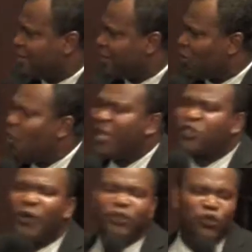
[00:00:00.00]
Who is
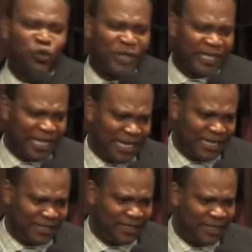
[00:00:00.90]
going to do the killing?
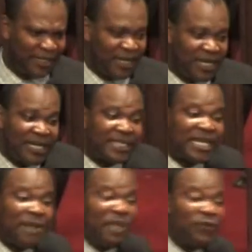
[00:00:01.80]
The
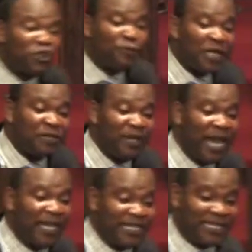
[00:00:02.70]
same evil spirit
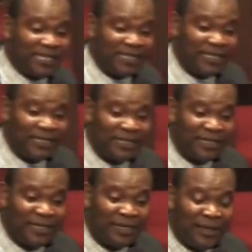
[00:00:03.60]
behind it.
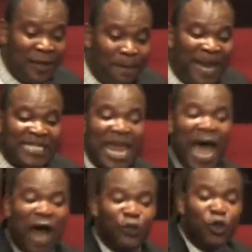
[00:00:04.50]
But
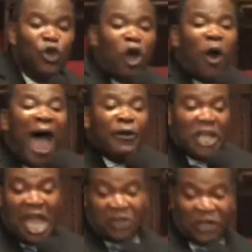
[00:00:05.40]
now, you know how
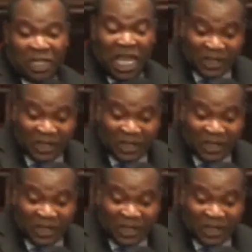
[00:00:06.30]
they